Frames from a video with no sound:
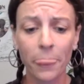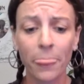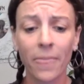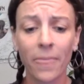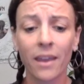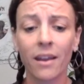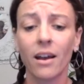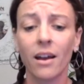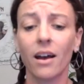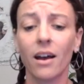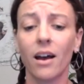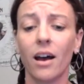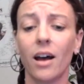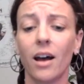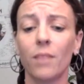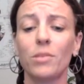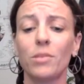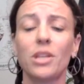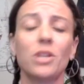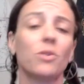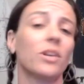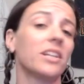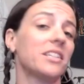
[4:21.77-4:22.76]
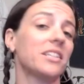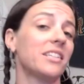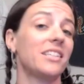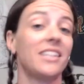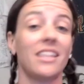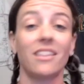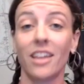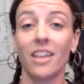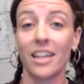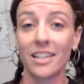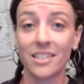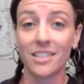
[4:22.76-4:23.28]
You get to see the latest
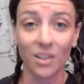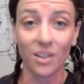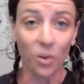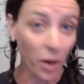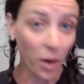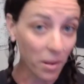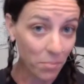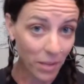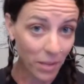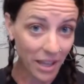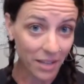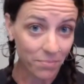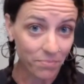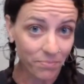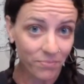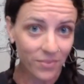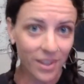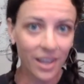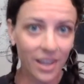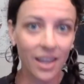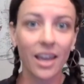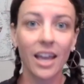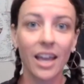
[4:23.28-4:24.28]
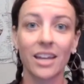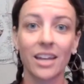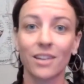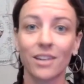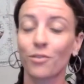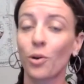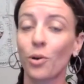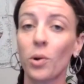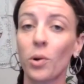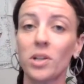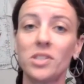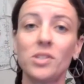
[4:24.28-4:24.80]
equipment. And of course,
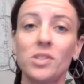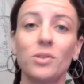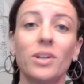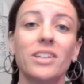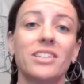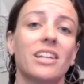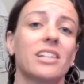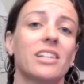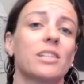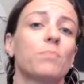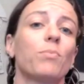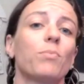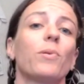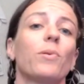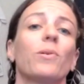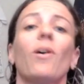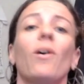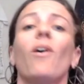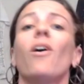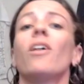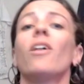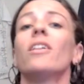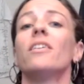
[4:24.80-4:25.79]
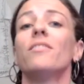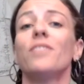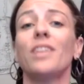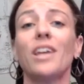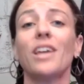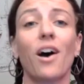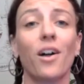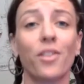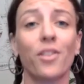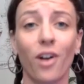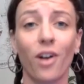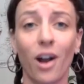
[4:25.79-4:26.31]
you get to explore all of the other
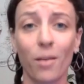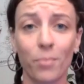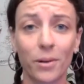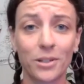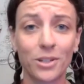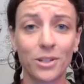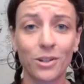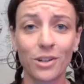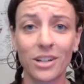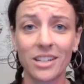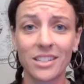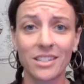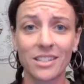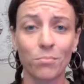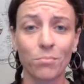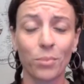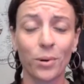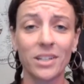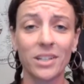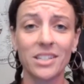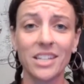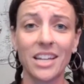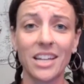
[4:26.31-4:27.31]
opportunities in printing.